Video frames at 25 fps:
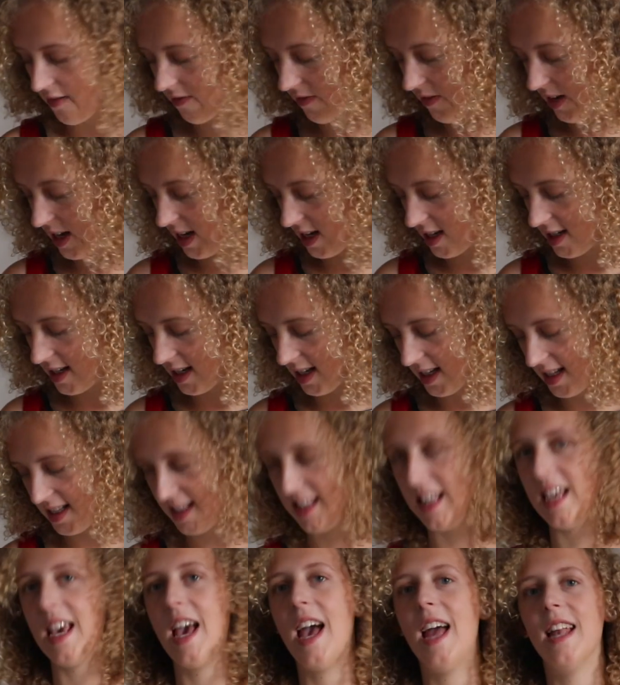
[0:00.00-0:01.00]
finishes
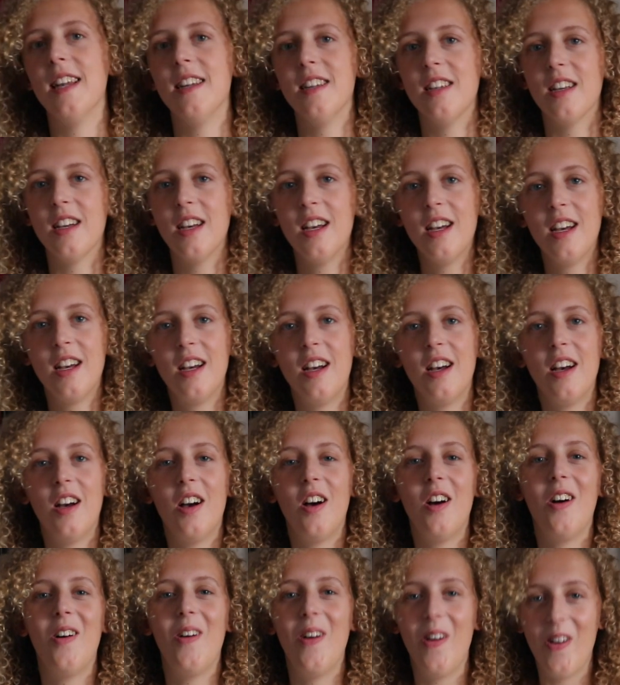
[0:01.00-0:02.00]
the end
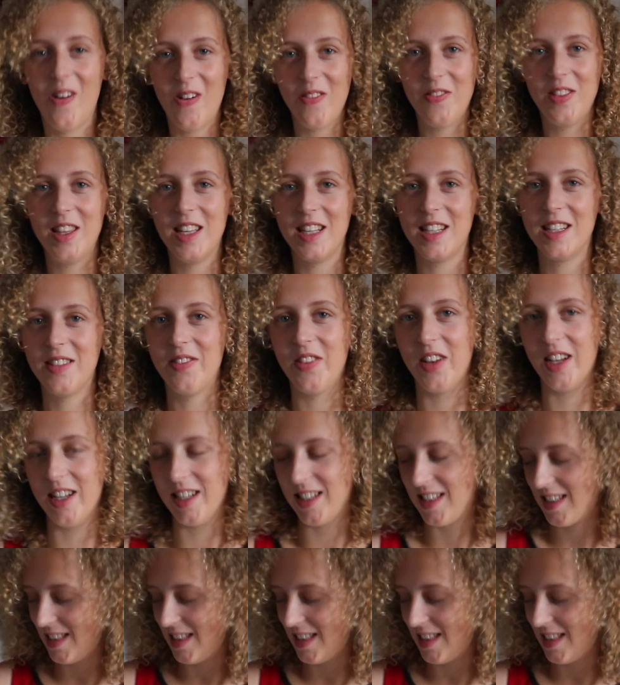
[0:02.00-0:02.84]
of this first